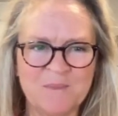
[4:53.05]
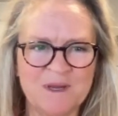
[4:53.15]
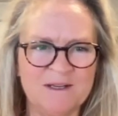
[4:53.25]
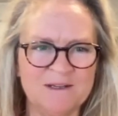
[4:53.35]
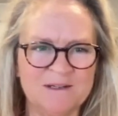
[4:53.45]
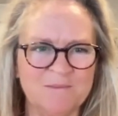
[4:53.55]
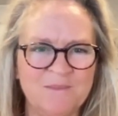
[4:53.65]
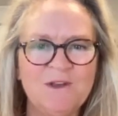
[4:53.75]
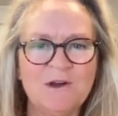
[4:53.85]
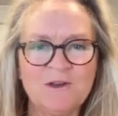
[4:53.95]
But
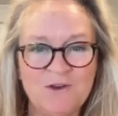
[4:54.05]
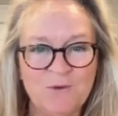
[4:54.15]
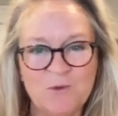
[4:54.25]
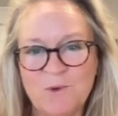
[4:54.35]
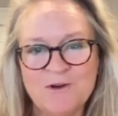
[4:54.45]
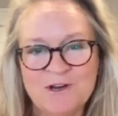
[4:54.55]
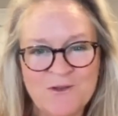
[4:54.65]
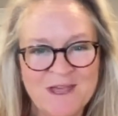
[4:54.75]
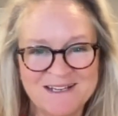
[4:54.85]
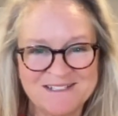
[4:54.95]
you won't
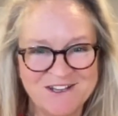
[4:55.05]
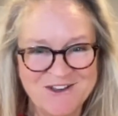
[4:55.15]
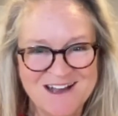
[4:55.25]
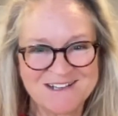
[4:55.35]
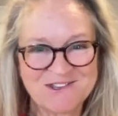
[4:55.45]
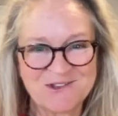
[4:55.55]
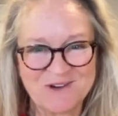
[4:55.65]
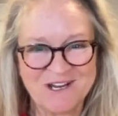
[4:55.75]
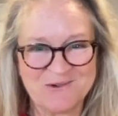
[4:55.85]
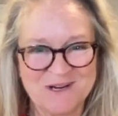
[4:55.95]
know that until you ask the
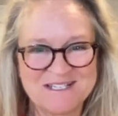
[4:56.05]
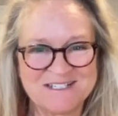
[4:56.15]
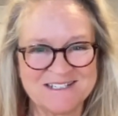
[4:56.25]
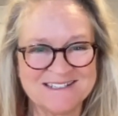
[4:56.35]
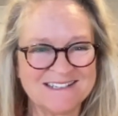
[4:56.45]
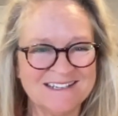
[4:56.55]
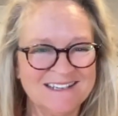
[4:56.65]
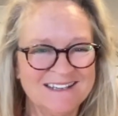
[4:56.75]
right questions.